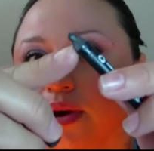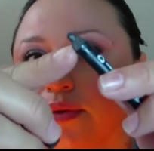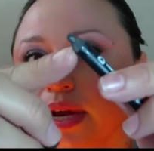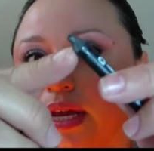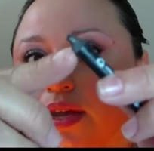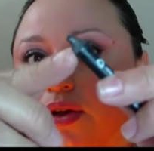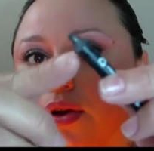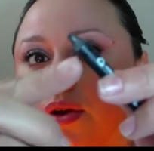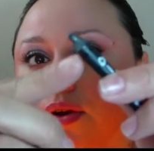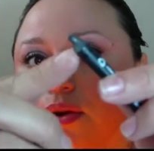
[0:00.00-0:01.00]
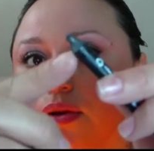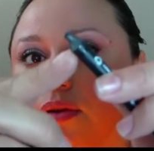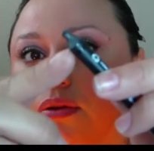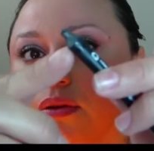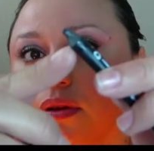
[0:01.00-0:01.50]
part right here,
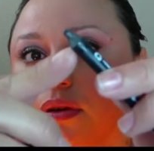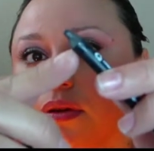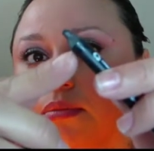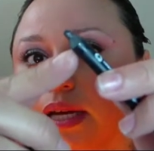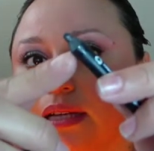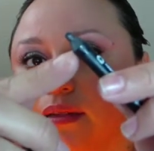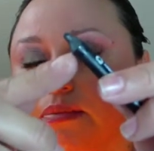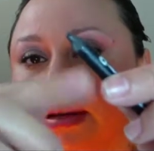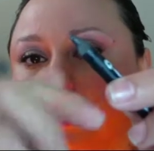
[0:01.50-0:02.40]
I guess the